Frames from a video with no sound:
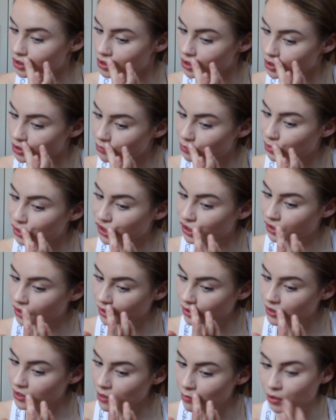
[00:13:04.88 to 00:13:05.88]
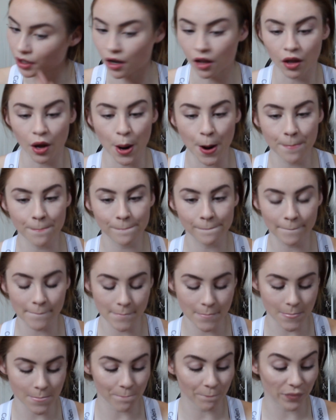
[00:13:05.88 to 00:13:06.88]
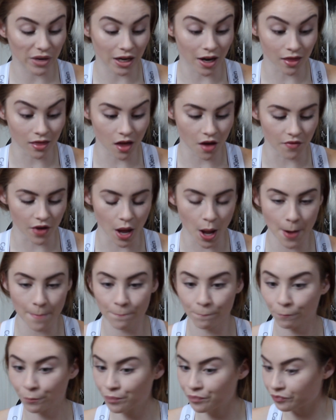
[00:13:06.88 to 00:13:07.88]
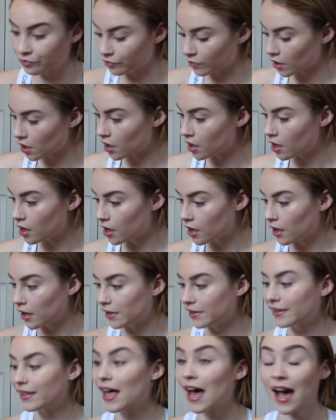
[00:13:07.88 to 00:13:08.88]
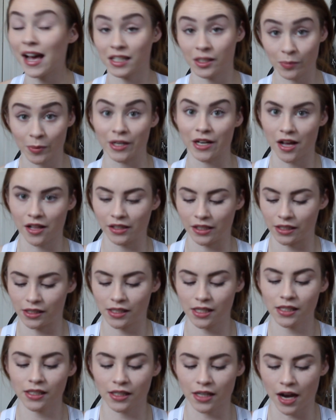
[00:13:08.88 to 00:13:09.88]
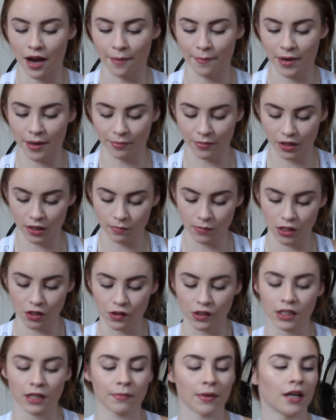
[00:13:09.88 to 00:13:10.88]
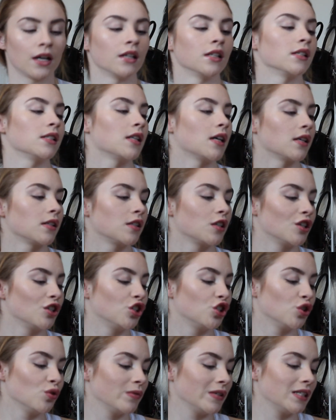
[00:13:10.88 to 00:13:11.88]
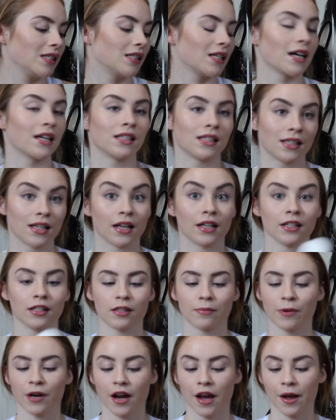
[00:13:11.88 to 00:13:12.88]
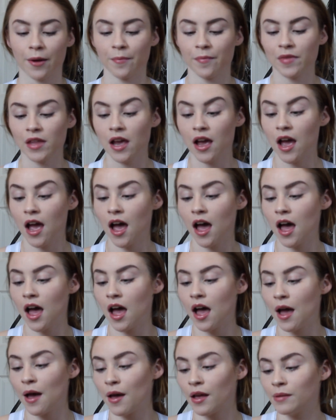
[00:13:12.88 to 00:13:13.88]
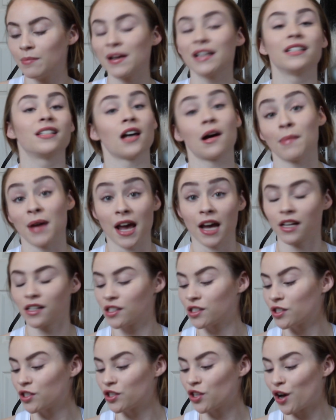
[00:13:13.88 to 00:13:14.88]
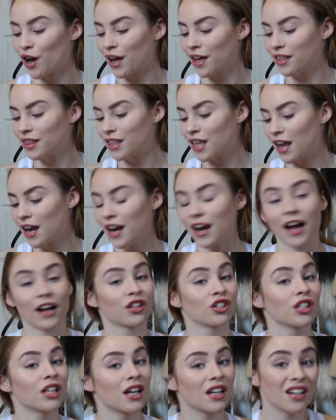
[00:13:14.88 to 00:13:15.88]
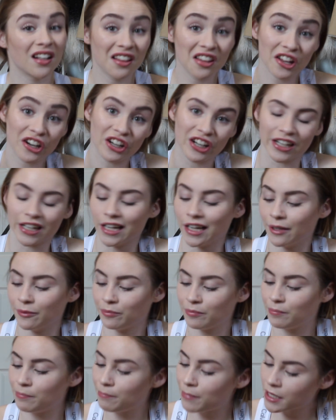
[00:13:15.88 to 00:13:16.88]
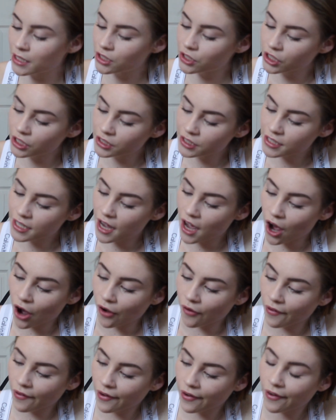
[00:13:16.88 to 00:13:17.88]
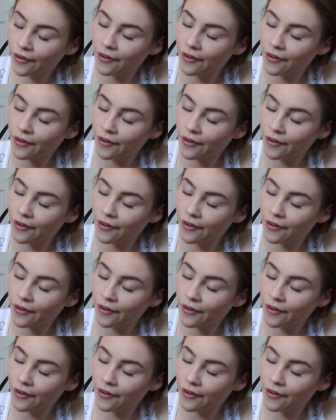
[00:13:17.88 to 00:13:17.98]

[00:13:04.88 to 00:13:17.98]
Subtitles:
such a pretty like summer color, and I love it. And last but not least, this time I'm gonna be using my Anastasia Dewy Set Setting Spray. My dumbass thought that it actually had glitter in it, but turns out